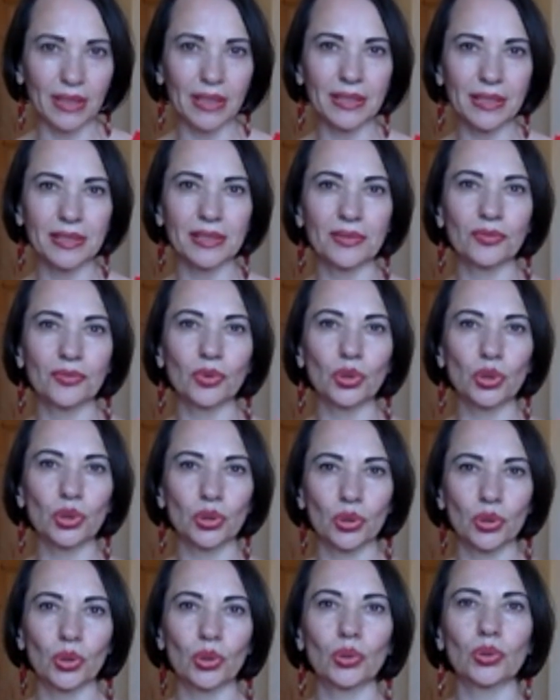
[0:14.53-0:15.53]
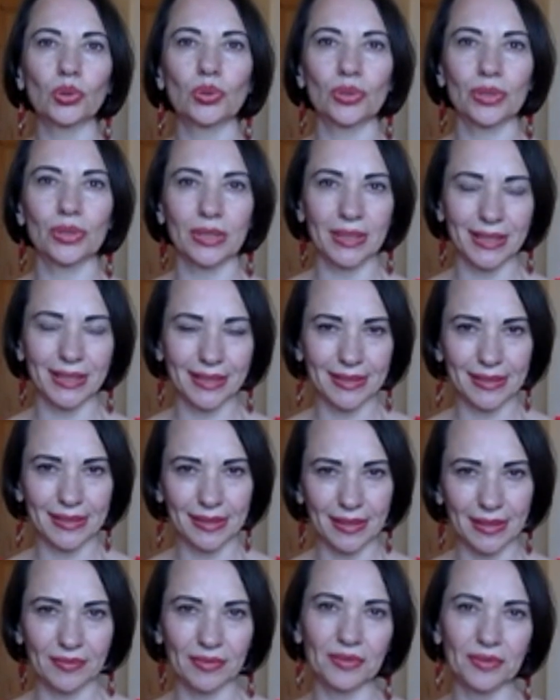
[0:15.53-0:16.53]
and they want to go to the next
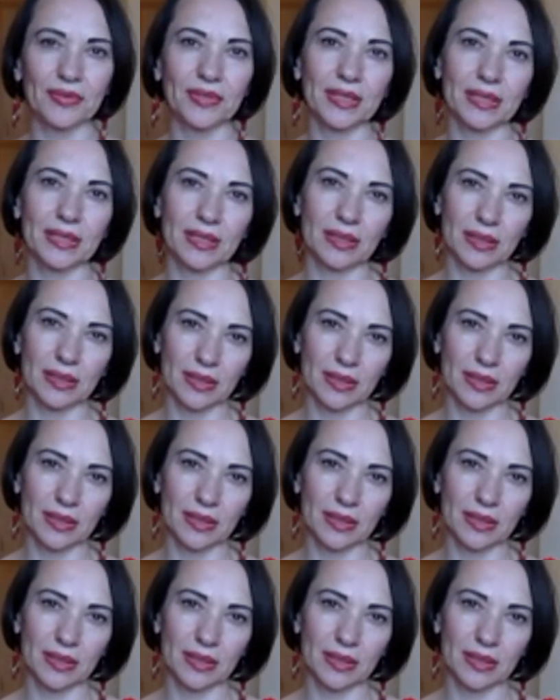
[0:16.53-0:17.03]
level with